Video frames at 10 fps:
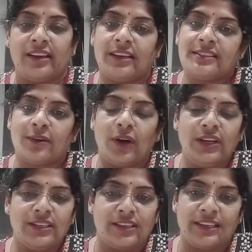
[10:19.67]
is
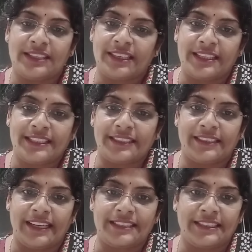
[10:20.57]
concerned
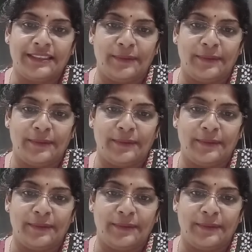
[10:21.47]
as a